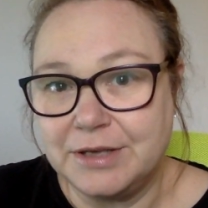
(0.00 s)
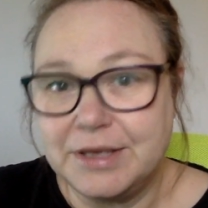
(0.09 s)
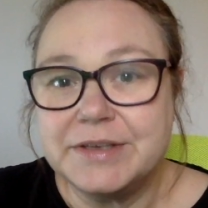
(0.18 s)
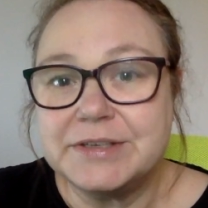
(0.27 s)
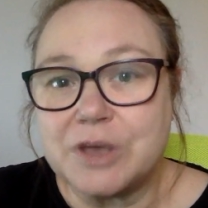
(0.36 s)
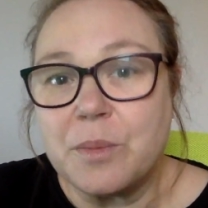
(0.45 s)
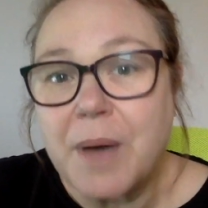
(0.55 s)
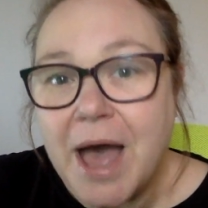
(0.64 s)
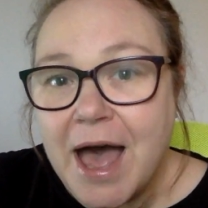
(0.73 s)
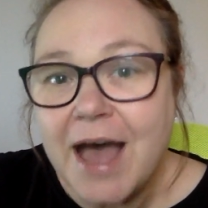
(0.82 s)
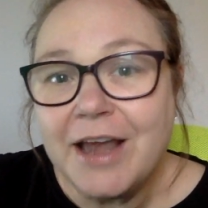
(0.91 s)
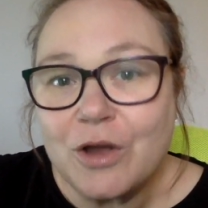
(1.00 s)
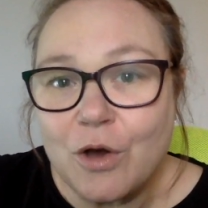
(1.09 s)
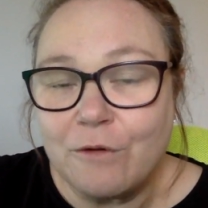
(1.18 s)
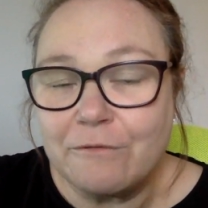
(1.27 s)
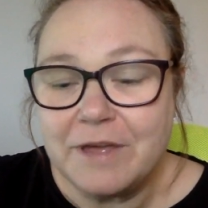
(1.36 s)
So part
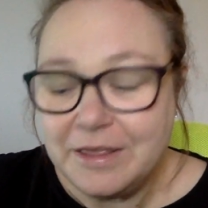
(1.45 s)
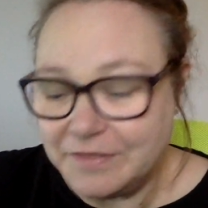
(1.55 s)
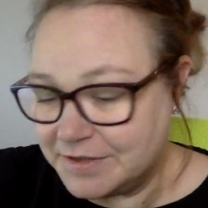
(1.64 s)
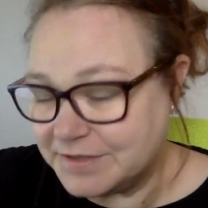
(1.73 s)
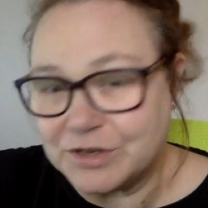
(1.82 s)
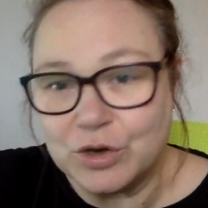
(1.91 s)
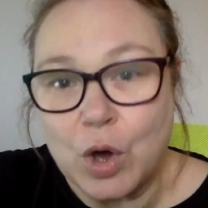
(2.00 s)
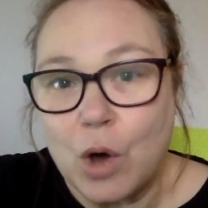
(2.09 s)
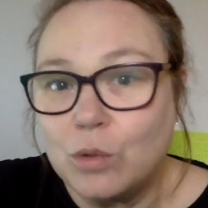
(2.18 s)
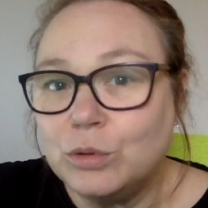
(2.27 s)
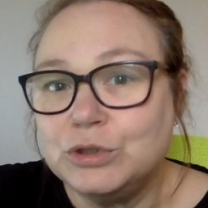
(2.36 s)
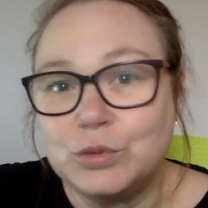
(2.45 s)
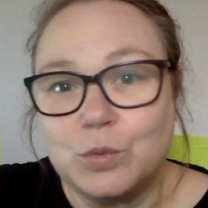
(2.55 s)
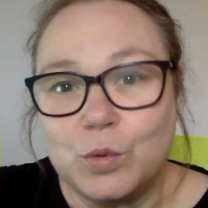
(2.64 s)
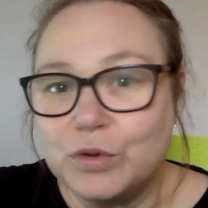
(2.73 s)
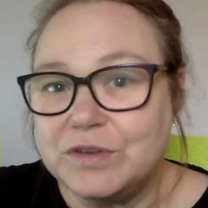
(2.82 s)
of this goal
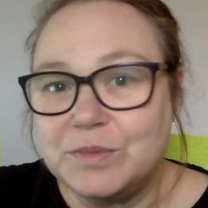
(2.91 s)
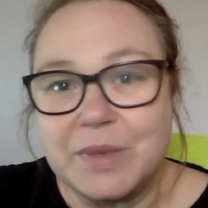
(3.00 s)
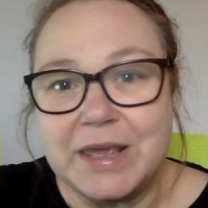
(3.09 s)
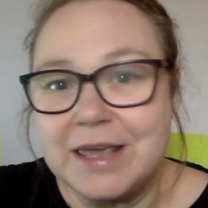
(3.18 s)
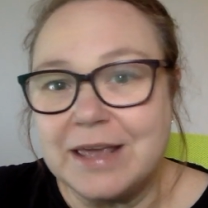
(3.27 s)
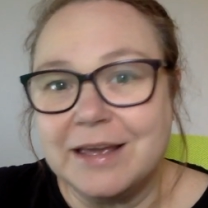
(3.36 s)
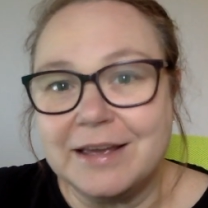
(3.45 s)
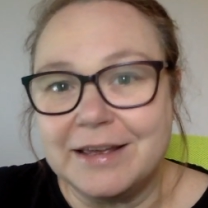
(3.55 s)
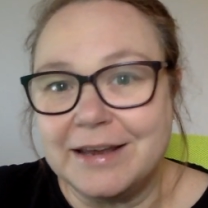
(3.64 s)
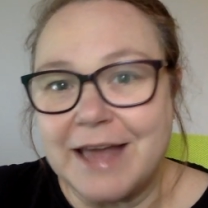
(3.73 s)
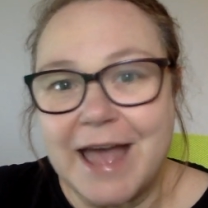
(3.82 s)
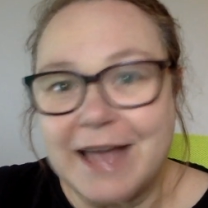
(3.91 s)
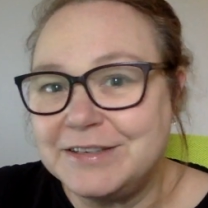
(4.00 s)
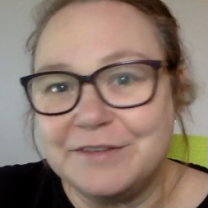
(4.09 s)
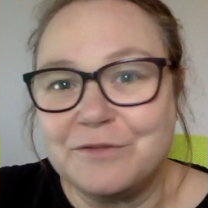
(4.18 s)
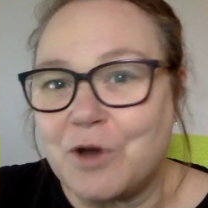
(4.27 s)
towards being an
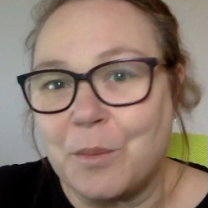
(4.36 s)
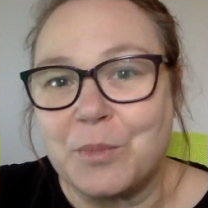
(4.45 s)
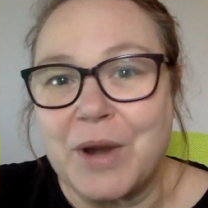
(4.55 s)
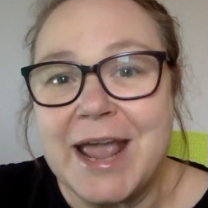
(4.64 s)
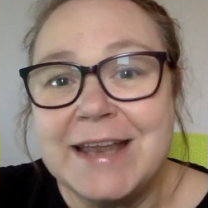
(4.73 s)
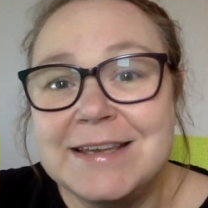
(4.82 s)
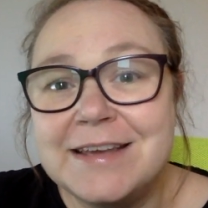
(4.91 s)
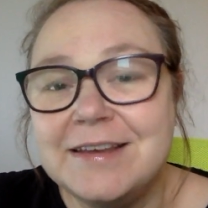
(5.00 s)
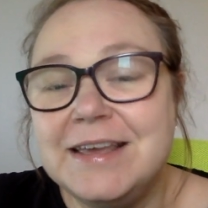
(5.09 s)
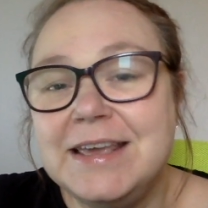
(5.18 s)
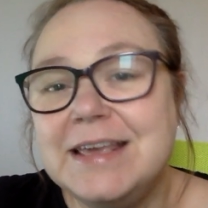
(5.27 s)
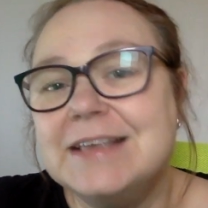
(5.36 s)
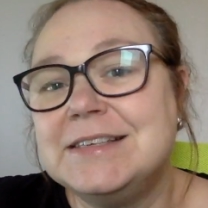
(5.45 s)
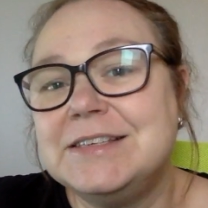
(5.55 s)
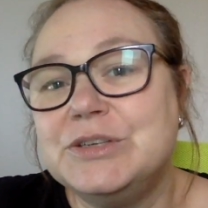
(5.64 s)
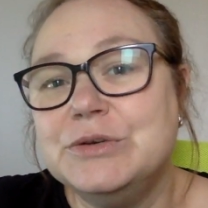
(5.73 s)
active comprehender
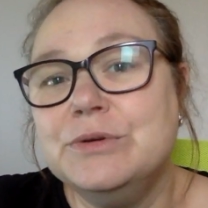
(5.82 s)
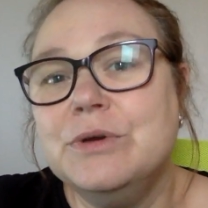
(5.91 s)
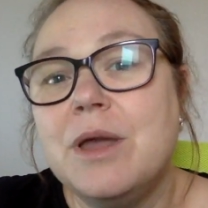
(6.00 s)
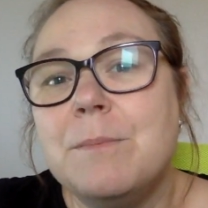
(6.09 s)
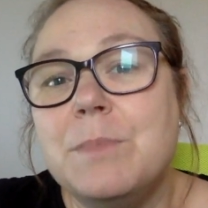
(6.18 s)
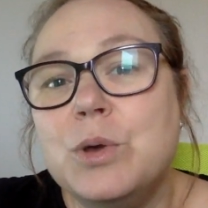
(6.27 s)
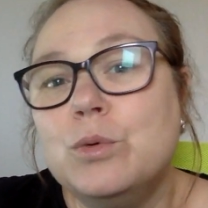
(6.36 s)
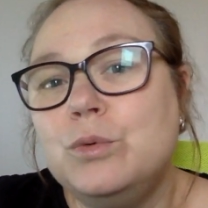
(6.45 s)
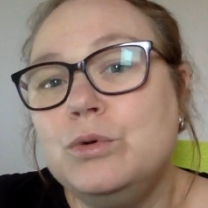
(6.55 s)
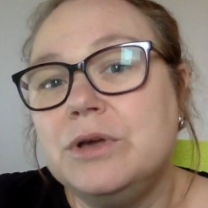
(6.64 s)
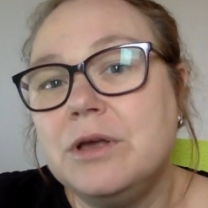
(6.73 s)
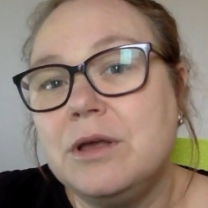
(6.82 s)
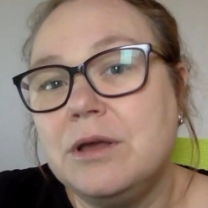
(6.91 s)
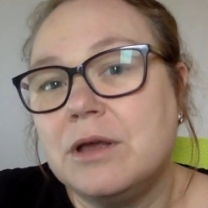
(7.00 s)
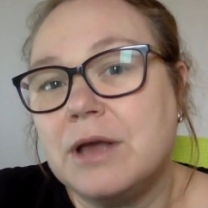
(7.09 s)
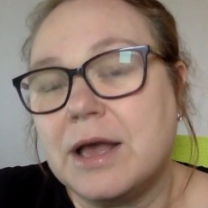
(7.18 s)
is to build
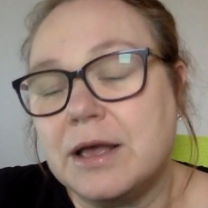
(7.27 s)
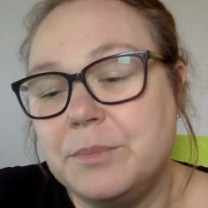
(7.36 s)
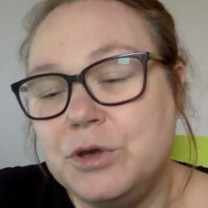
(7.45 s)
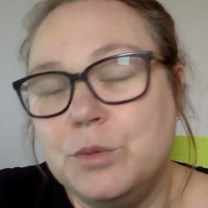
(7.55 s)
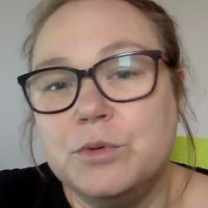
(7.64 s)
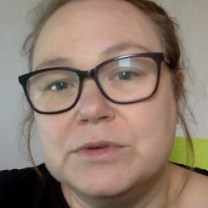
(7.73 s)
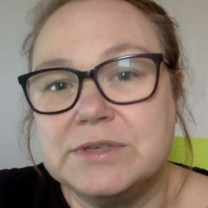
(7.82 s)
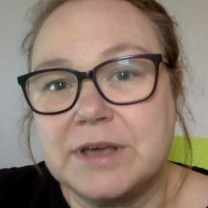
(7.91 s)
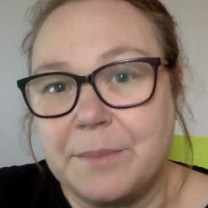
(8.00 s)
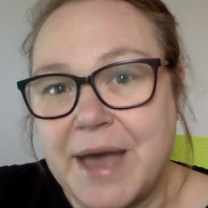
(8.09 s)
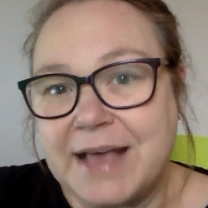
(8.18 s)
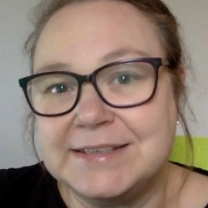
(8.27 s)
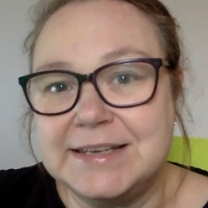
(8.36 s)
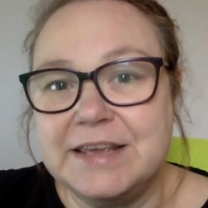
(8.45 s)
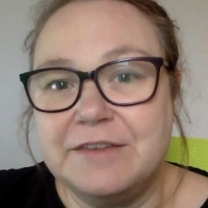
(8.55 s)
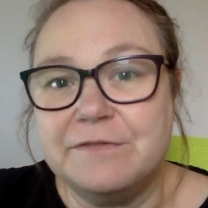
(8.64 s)
pupils'
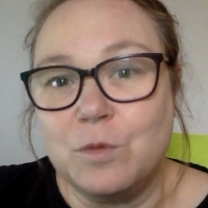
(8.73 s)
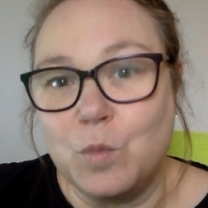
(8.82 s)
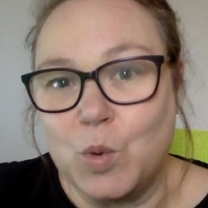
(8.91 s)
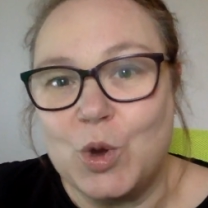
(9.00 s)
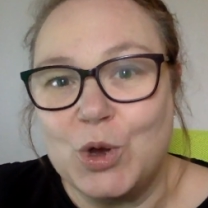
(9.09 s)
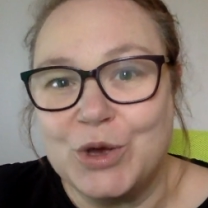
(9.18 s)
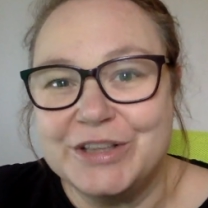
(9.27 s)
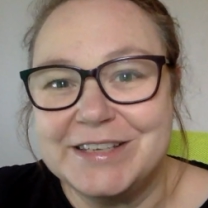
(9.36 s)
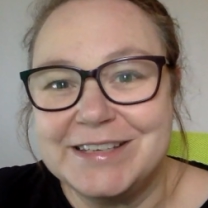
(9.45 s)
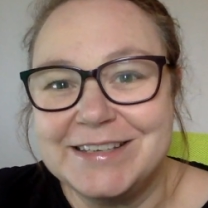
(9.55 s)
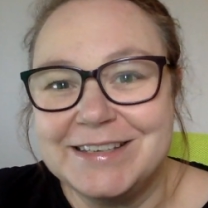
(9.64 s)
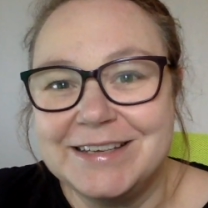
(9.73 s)
capacity for words.